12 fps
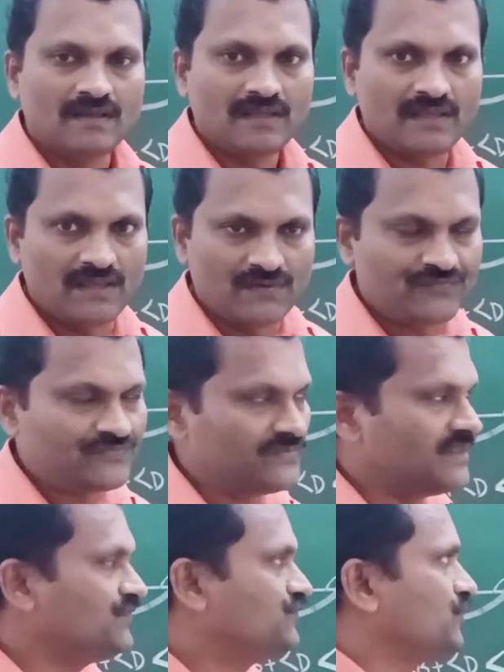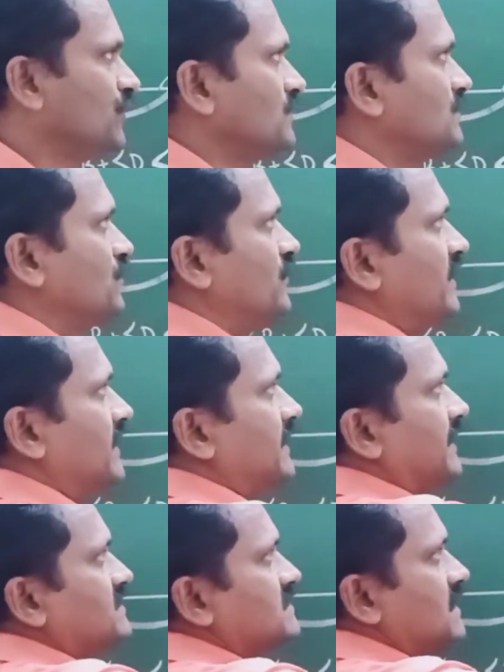If the fourth
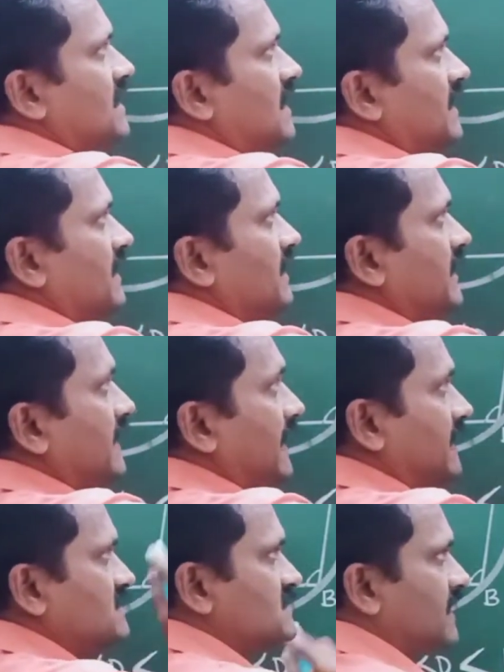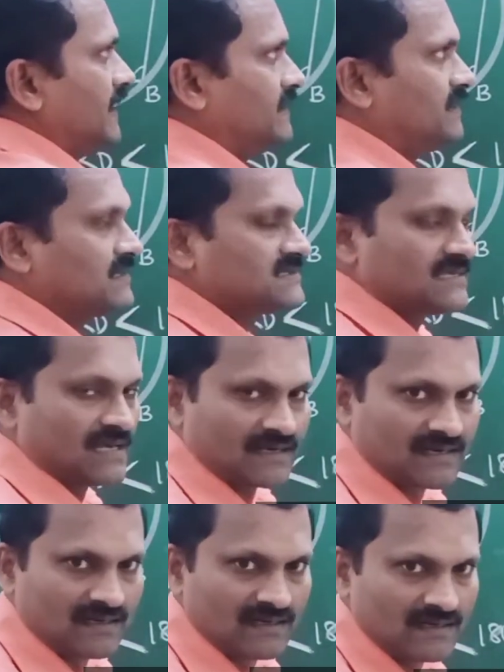vertex lie inside the
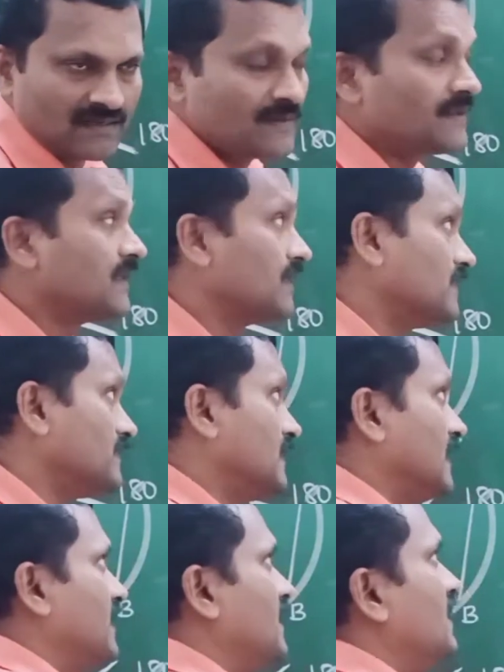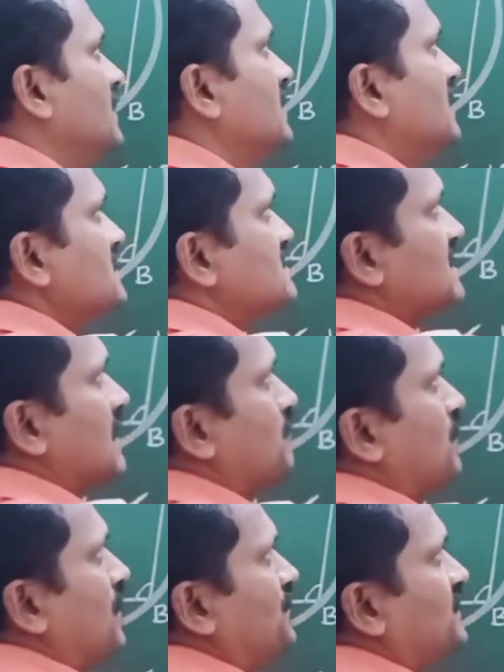circle, then
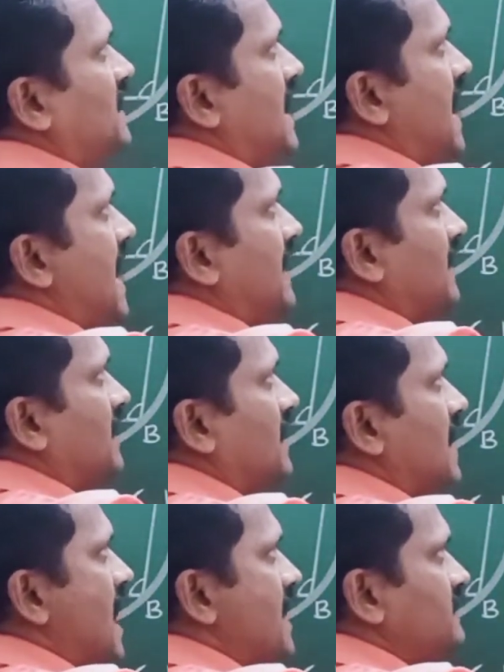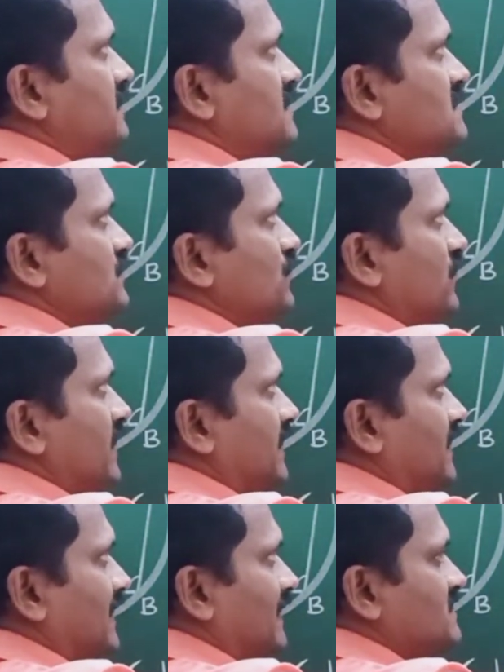sum of the angle at this
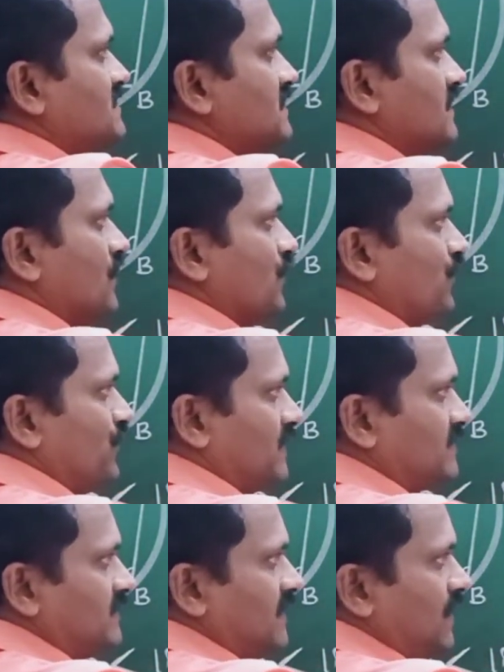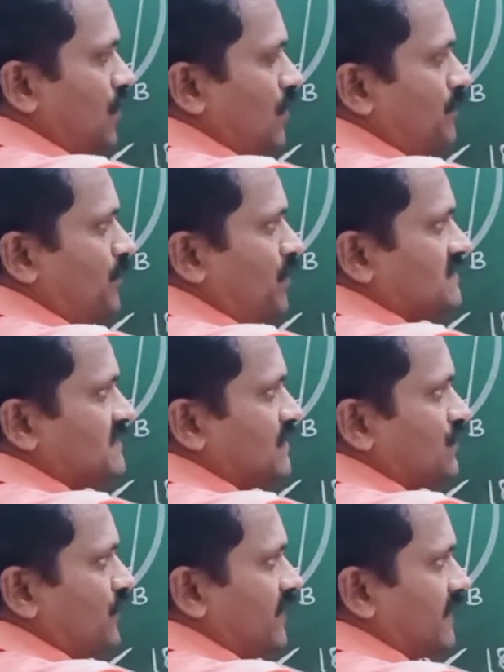vertex with the
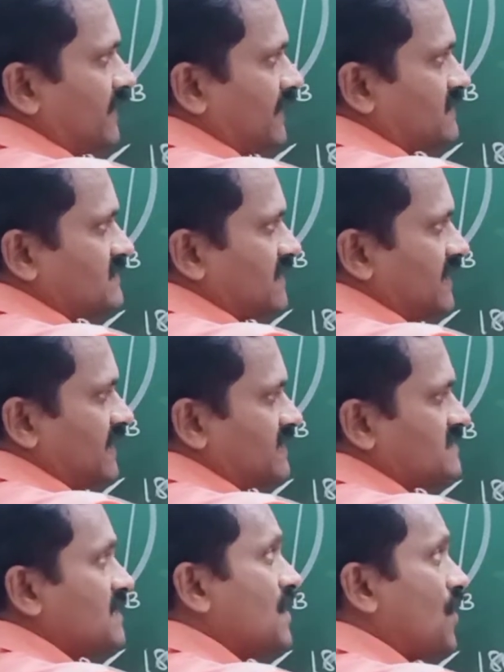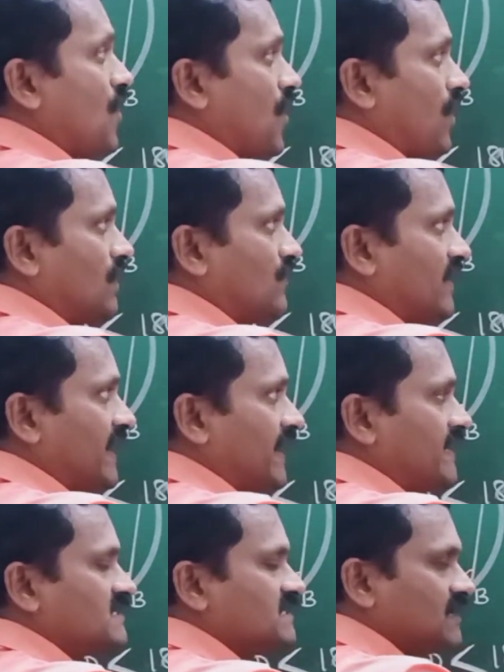opposite vertex is
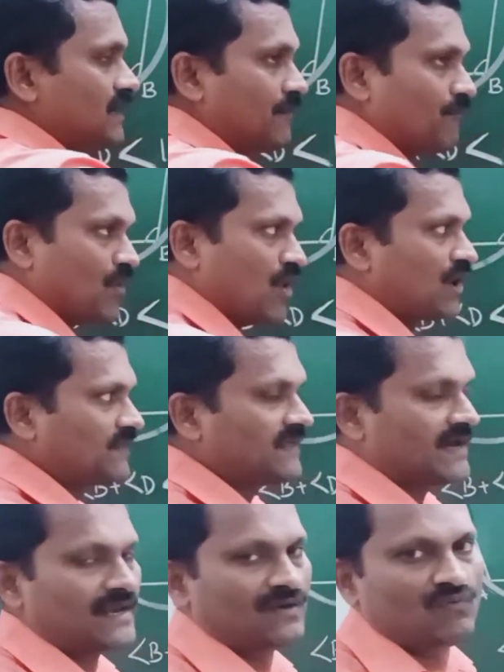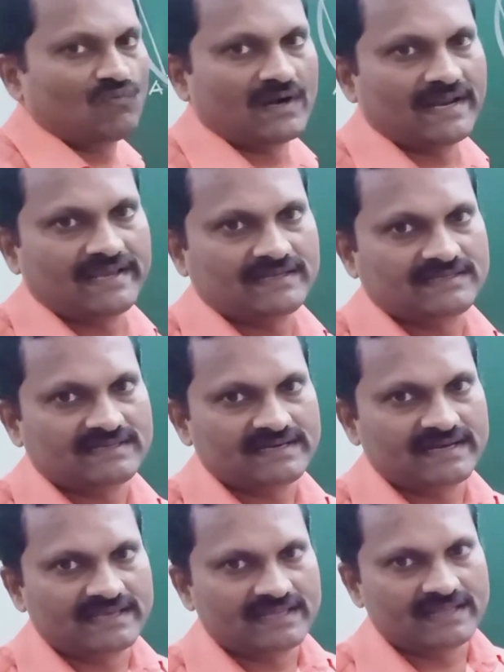always more than 180
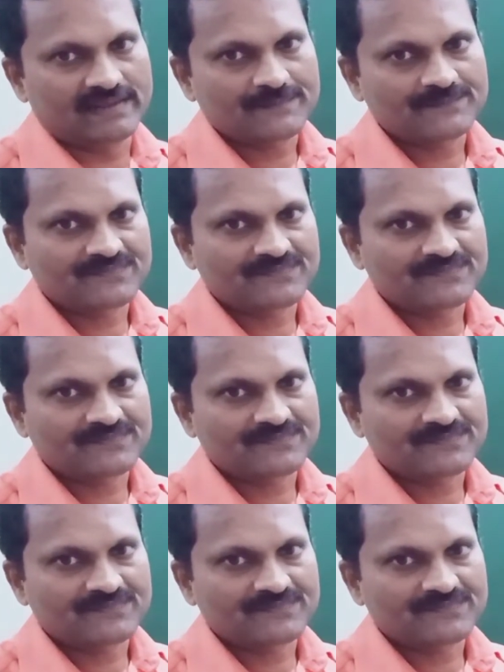degree.